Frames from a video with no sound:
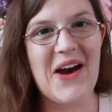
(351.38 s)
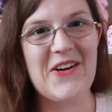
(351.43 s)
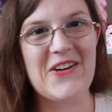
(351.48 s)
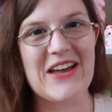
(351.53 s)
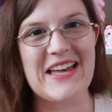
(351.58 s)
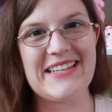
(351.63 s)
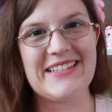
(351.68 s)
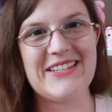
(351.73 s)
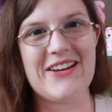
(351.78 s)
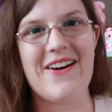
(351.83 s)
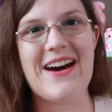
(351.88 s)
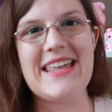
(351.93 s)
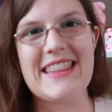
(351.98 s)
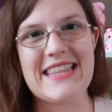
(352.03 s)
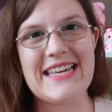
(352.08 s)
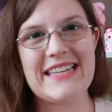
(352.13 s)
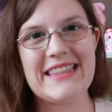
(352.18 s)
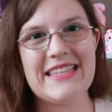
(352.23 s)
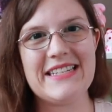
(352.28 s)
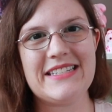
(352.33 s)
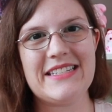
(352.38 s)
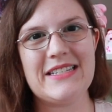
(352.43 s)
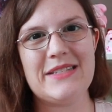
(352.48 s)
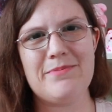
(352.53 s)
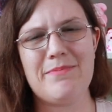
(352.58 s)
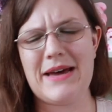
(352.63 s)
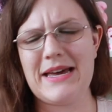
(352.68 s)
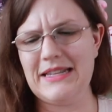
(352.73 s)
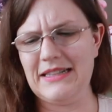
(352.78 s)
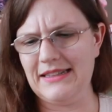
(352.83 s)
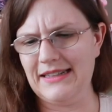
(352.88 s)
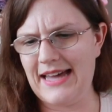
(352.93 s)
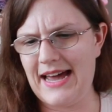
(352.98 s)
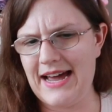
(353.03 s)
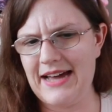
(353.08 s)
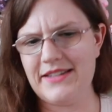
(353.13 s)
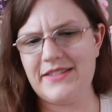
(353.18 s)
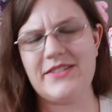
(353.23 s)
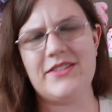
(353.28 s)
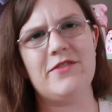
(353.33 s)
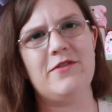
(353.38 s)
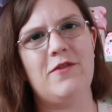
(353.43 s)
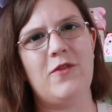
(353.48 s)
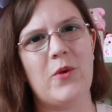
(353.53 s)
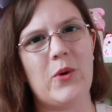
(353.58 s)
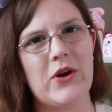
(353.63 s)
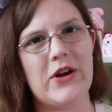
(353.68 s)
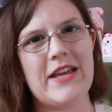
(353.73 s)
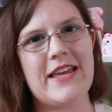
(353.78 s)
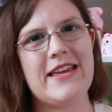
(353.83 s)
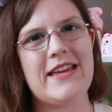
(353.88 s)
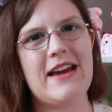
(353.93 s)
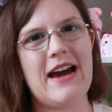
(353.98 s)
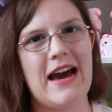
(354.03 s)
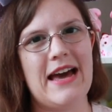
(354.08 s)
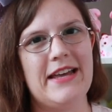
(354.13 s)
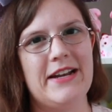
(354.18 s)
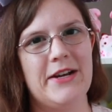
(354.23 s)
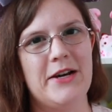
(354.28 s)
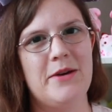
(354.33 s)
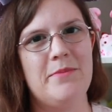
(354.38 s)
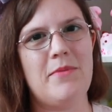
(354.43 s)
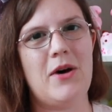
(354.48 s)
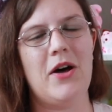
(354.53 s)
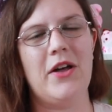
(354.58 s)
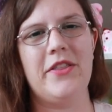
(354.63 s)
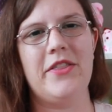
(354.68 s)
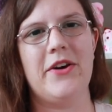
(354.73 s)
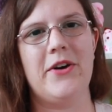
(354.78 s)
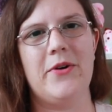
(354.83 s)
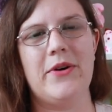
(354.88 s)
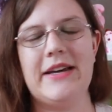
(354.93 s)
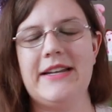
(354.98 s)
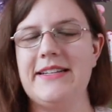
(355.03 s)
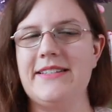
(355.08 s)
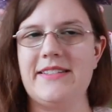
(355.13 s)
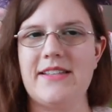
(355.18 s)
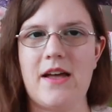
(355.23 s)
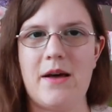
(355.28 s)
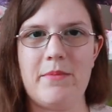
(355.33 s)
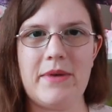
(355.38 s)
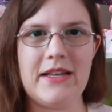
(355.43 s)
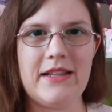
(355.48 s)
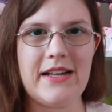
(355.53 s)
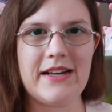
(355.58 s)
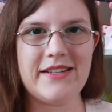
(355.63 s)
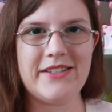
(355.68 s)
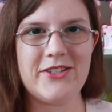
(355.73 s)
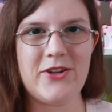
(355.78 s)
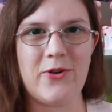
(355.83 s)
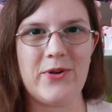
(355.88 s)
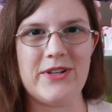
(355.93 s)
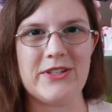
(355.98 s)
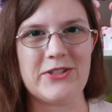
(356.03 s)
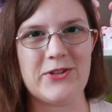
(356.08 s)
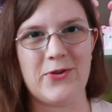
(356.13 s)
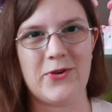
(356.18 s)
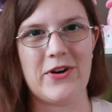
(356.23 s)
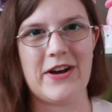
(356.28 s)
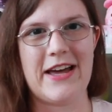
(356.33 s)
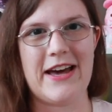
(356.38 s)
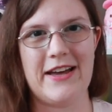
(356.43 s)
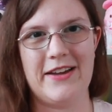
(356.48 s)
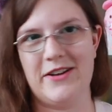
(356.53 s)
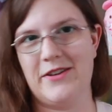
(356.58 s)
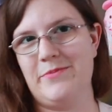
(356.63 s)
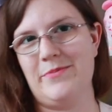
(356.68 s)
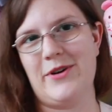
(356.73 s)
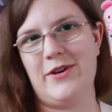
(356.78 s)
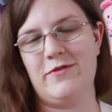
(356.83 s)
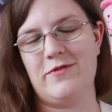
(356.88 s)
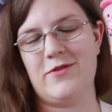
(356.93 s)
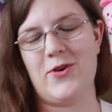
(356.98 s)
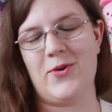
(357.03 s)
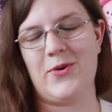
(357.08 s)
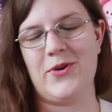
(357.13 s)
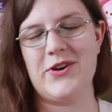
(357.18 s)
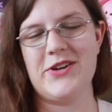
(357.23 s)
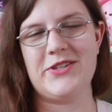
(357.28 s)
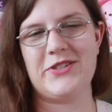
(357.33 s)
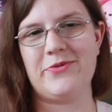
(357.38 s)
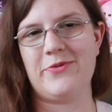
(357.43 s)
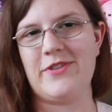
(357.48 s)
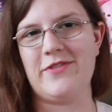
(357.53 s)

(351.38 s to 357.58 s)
Okay, so I think this is my last forky item, although it is not my last Toy Story item, of course.